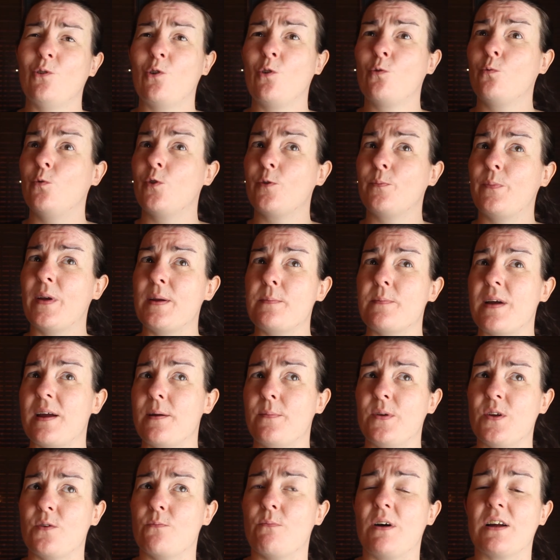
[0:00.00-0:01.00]
or would be
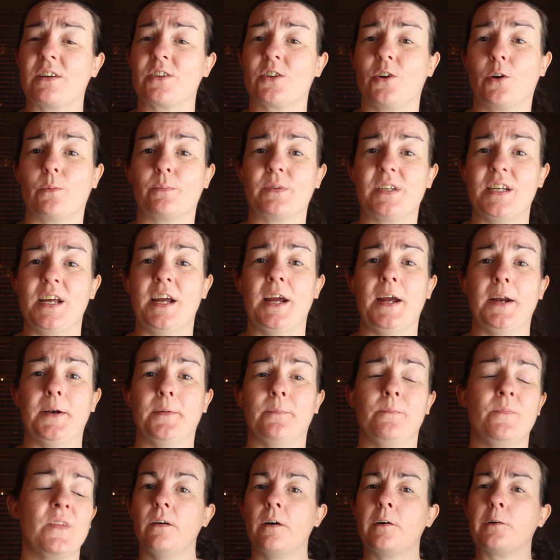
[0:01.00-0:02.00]
maybe in my top 10.